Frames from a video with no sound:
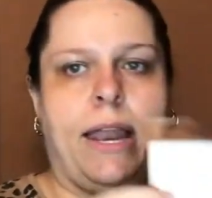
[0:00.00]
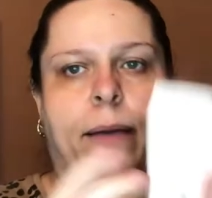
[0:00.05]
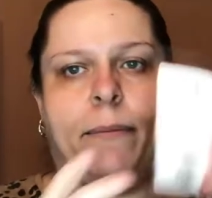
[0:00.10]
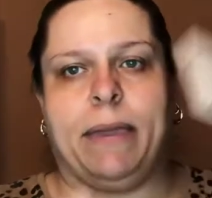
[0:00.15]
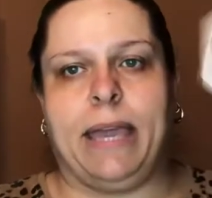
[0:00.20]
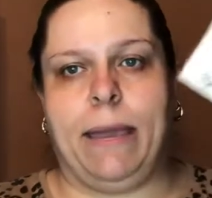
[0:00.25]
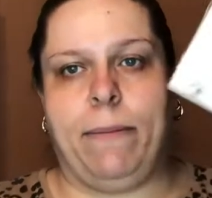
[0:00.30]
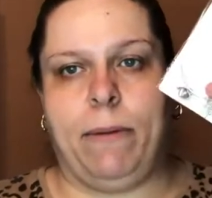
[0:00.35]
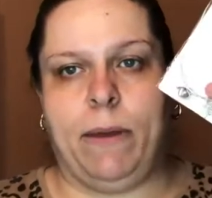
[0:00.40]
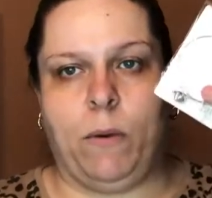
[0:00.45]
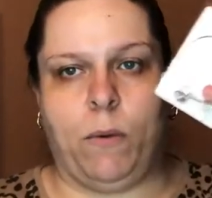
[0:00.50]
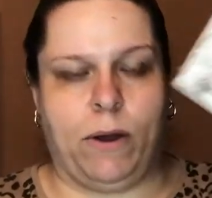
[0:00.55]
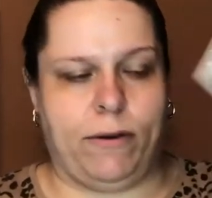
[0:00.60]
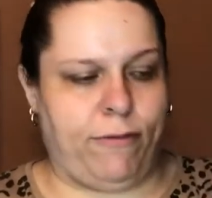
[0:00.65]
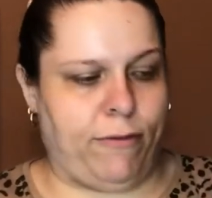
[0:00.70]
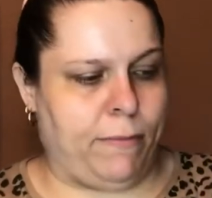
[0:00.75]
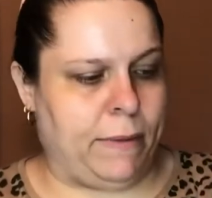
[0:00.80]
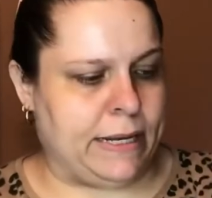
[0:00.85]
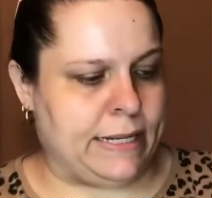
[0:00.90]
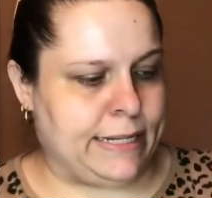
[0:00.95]
I'm keeping one
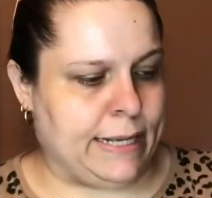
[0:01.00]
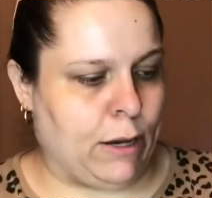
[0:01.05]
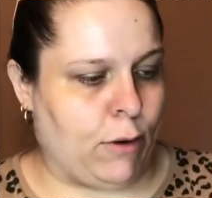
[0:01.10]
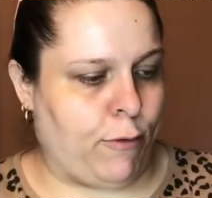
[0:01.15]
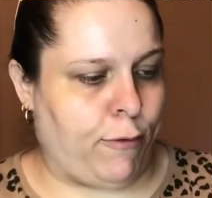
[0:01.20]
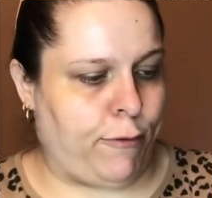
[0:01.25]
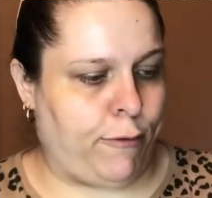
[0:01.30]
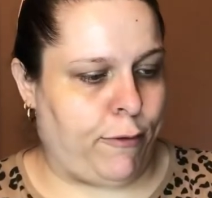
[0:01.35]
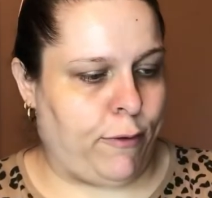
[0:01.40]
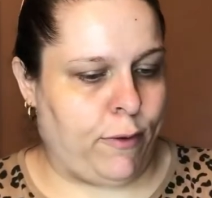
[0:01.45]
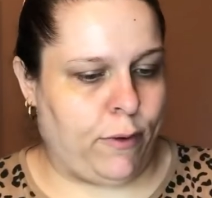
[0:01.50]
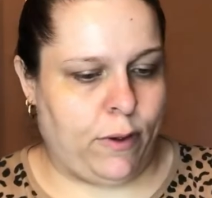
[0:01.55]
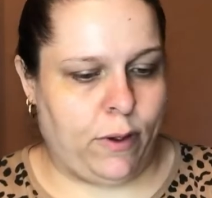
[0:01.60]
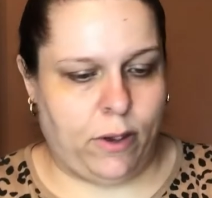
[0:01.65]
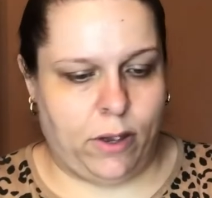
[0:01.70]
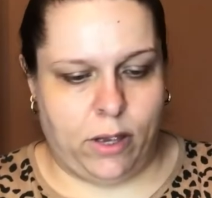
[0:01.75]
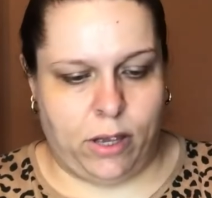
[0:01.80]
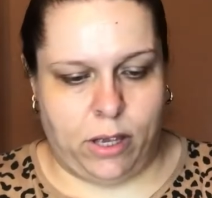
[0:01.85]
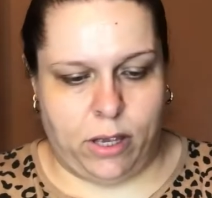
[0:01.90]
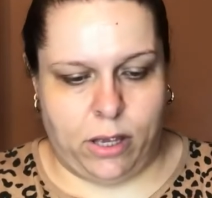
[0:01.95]
for myself.
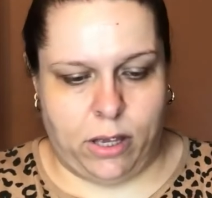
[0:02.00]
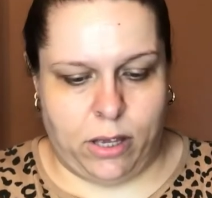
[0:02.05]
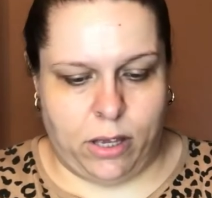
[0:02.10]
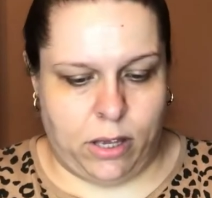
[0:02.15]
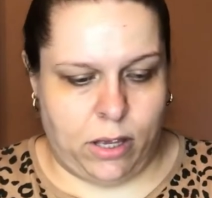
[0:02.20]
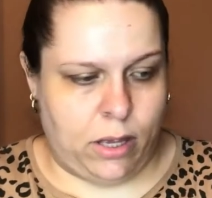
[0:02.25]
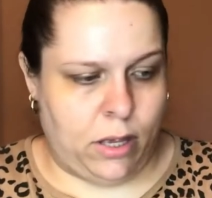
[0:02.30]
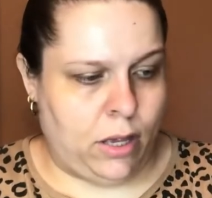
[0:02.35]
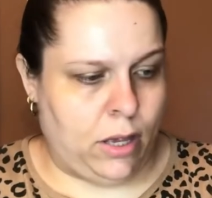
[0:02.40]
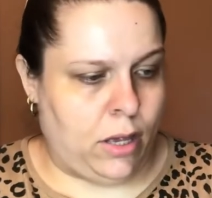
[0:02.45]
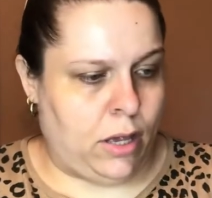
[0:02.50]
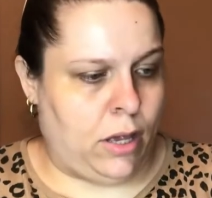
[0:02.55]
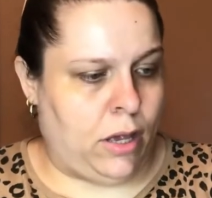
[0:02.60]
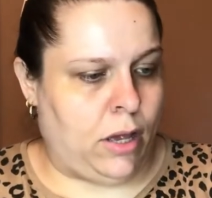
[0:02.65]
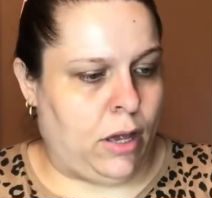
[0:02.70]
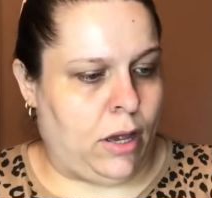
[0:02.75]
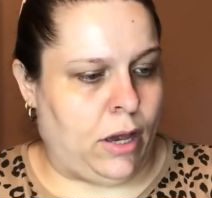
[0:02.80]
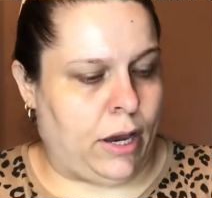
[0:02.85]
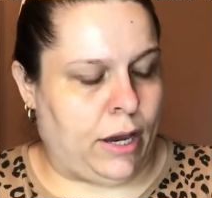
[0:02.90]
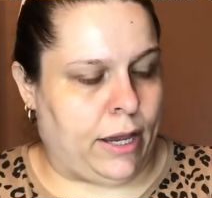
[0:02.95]

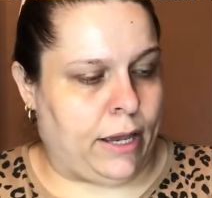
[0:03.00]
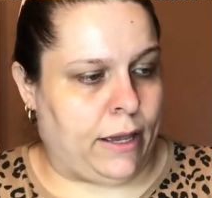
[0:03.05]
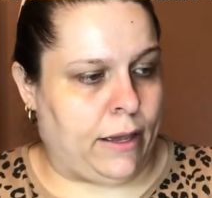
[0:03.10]
Okay.